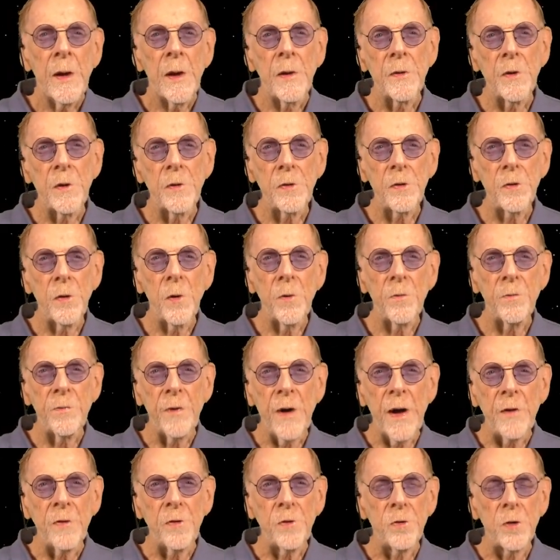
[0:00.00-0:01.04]
and there's no
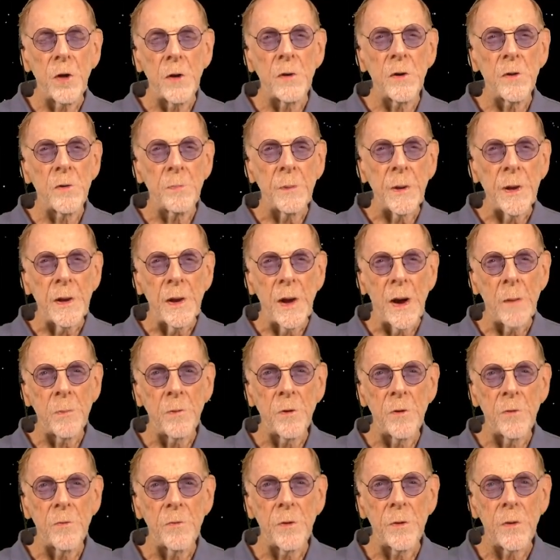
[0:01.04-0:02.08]
fast shutter speed
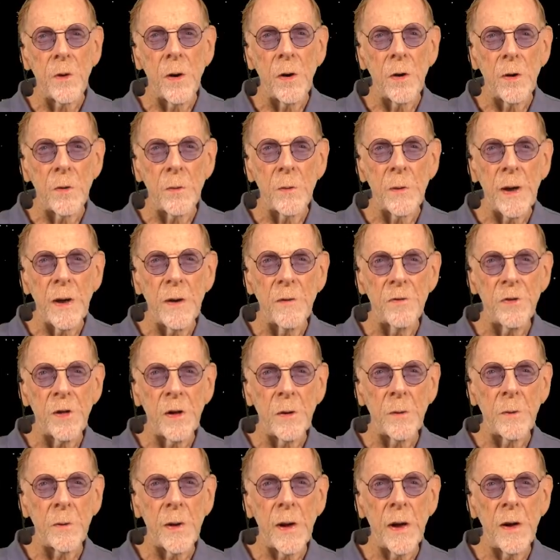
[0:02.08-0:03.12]
option for our array of
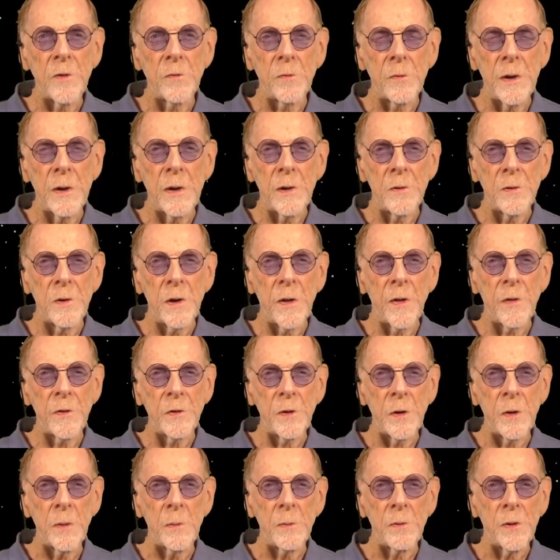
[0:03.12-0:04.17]
synchronized radio
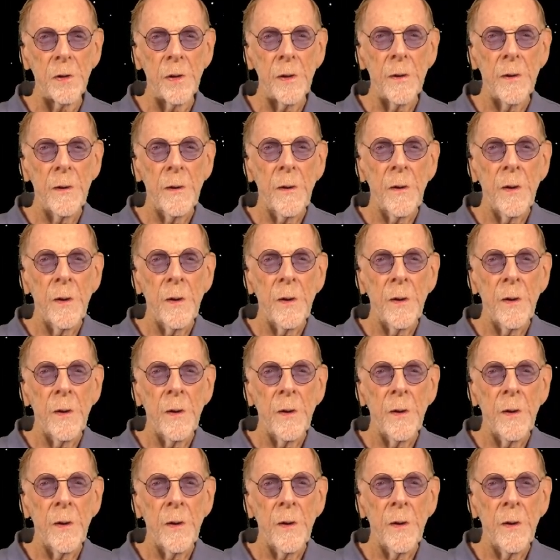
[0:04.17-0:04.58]
telescopes.